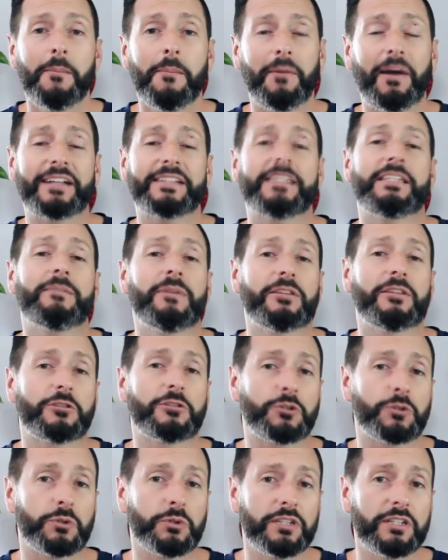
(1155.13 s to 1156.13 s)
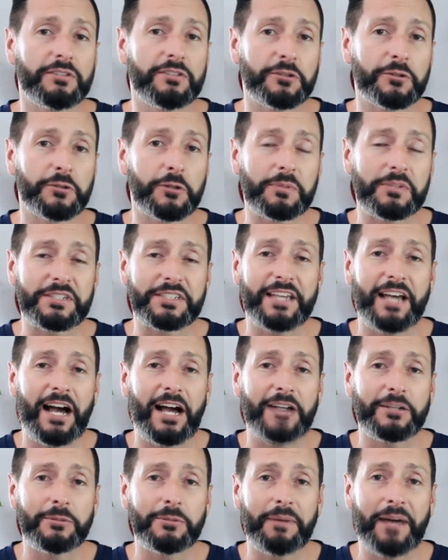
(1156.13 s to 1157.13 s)
My team at the True Living Group has
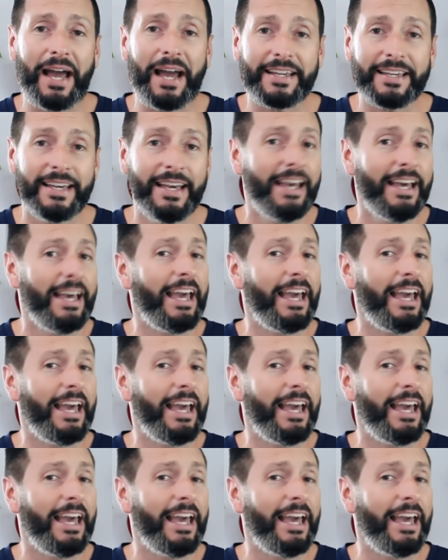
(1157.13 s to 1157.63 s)
got your back.